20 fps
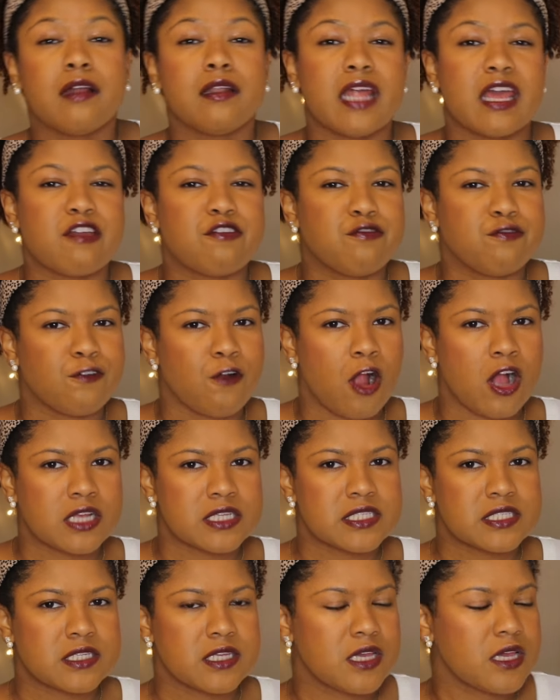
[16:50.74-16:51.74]
like
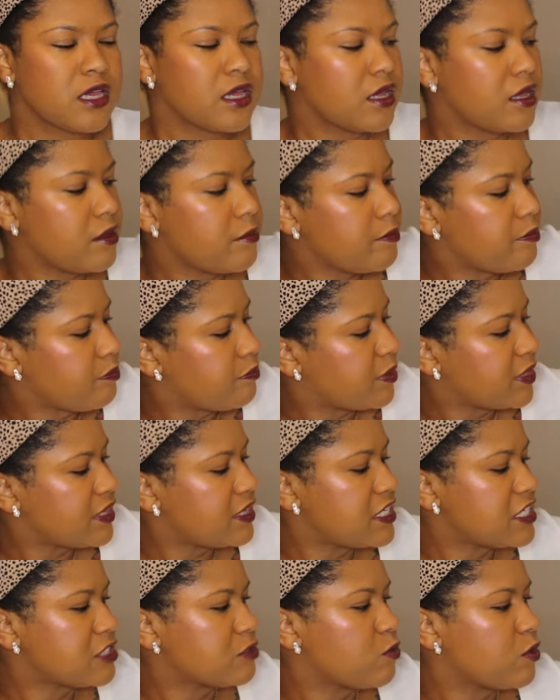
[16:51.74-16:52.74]
frosting. But
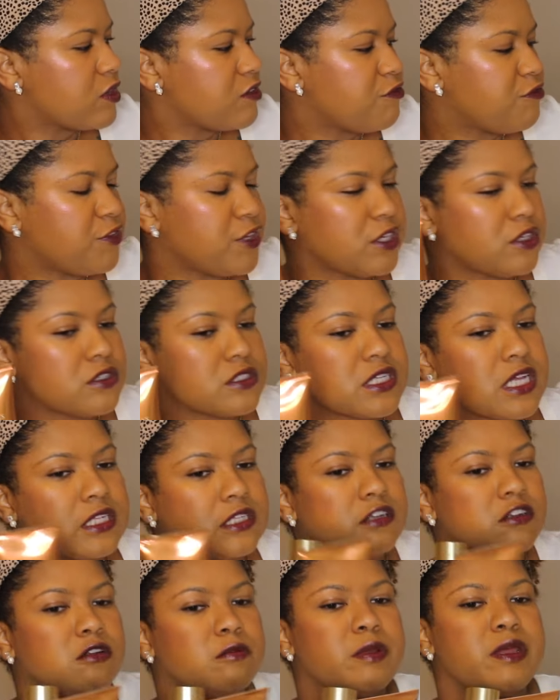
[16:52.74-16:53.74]
this one feels a
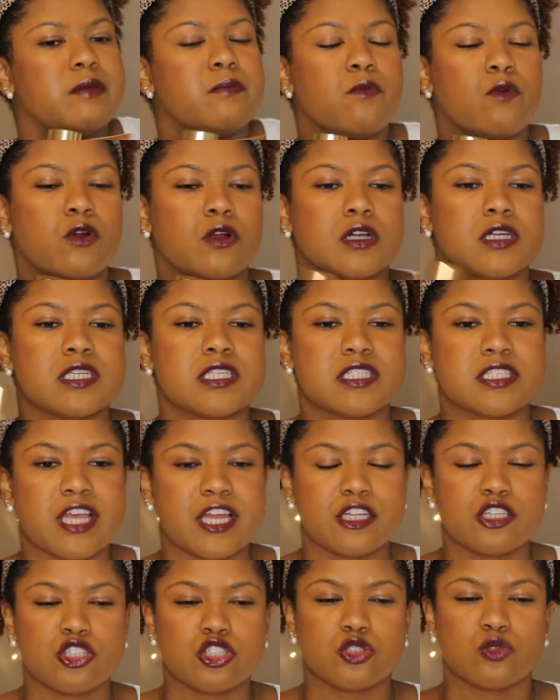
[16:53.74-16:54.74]
little bit more
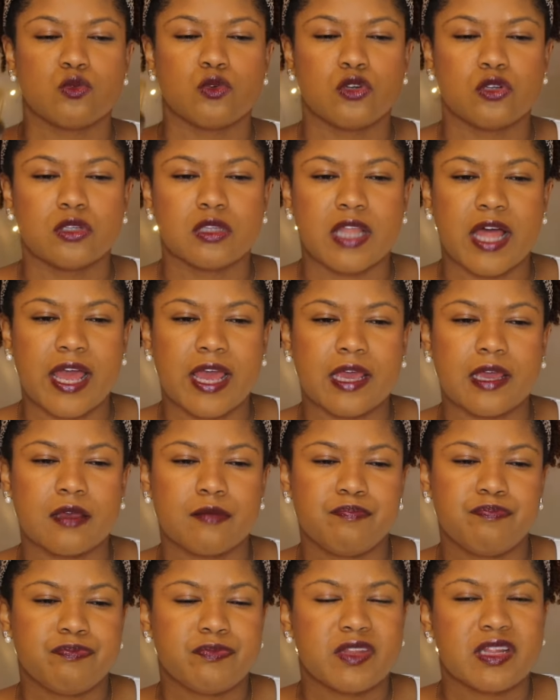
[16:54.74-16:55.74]
sensual, like
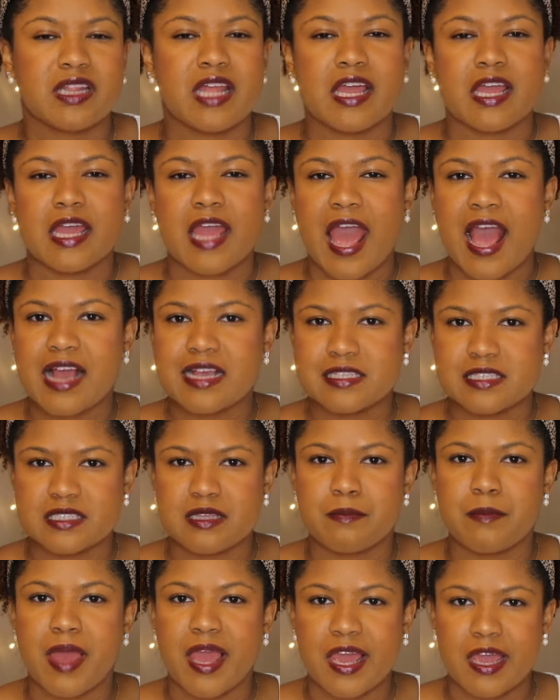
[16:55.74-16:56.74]
like it has
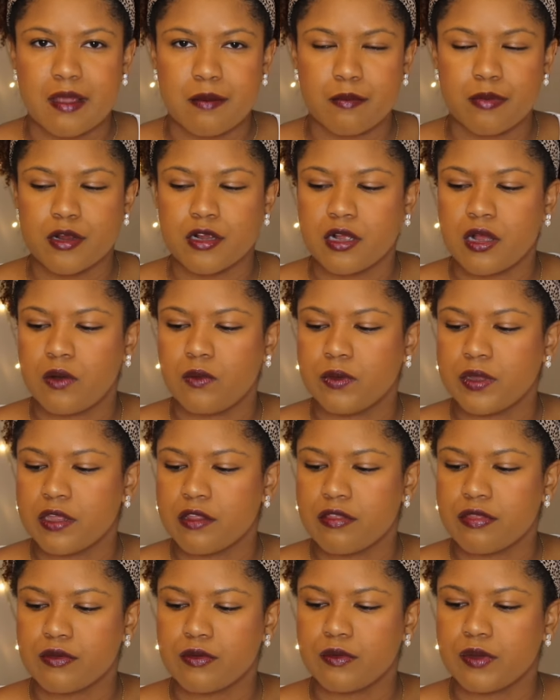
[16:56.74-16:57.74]
some amber
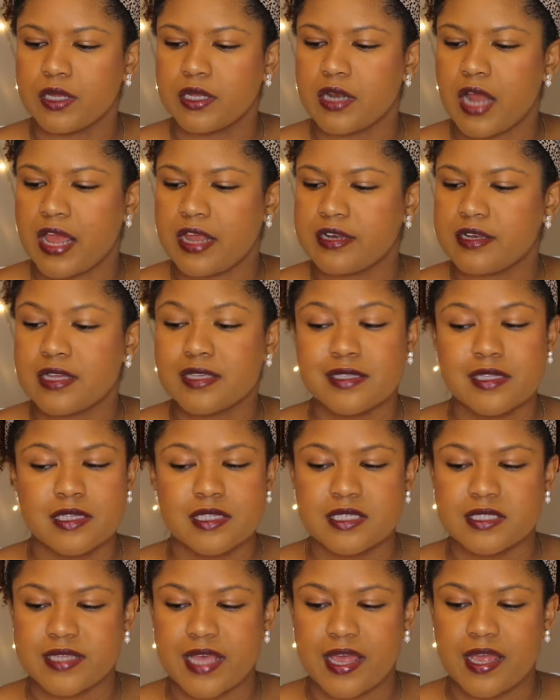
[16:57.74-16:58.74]
going through it. It
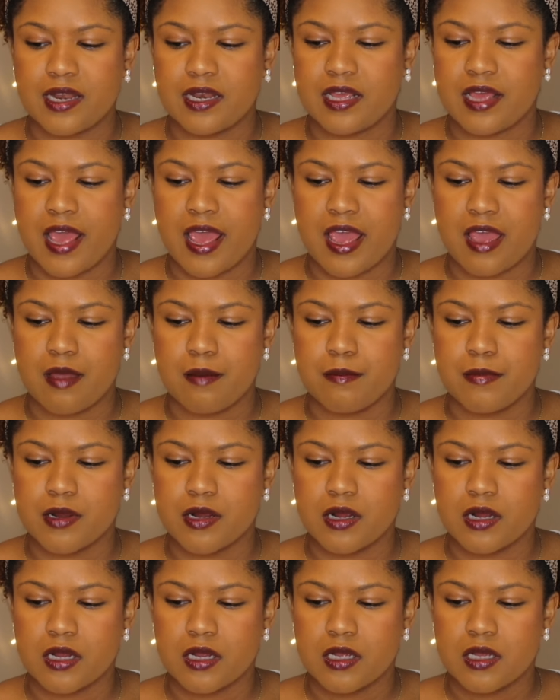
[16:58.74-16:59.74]
doesn't say any
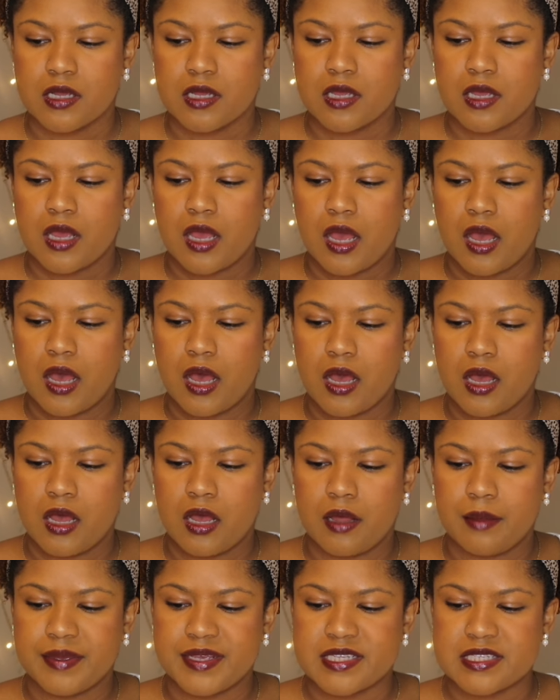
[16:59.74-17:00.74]
amber,
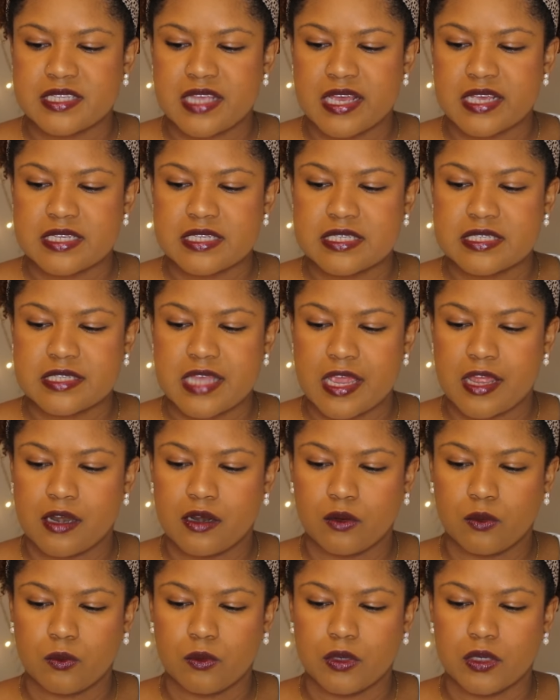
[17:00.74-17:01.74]
um, it says
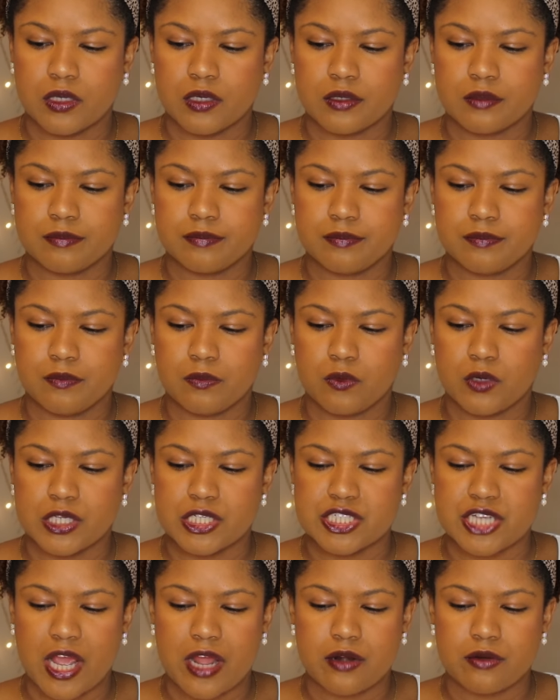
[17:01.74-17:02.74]
sandalwood,
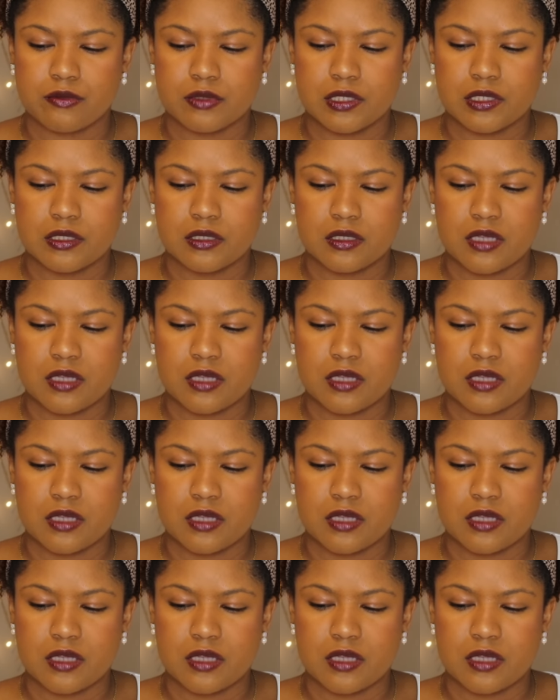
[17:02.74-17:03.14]
which I don't really